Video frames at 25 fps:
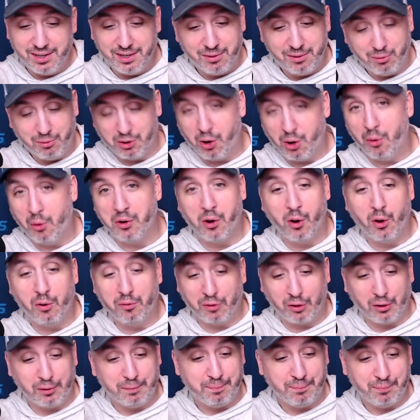We're going
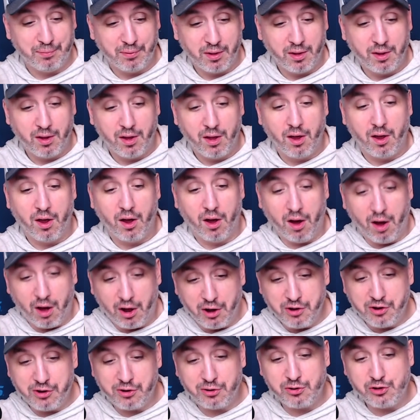over.
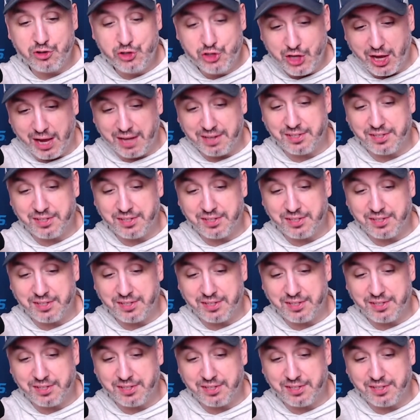Under Jets,